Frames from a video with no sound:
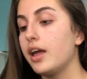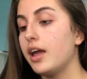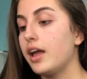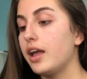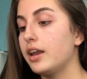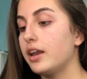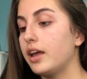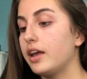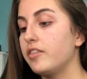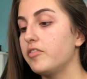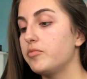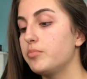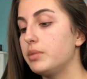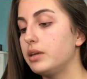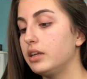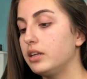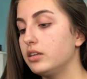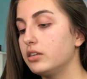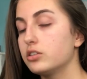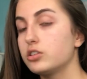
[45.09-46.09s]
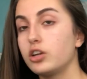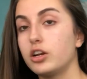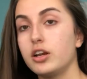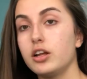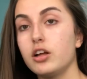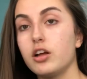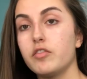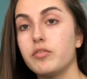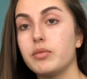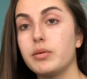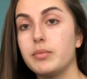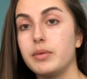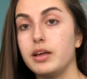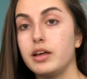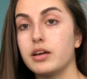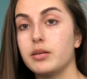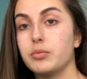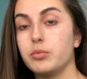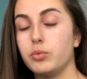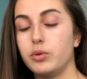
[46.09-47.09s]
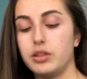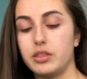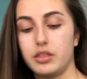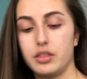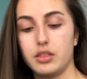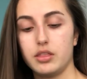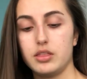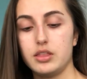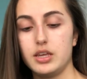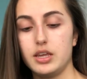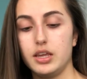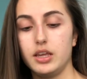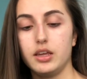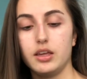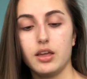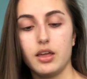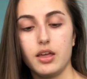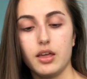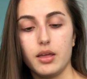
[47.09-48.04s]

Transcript: and I've been starting off my makeup with the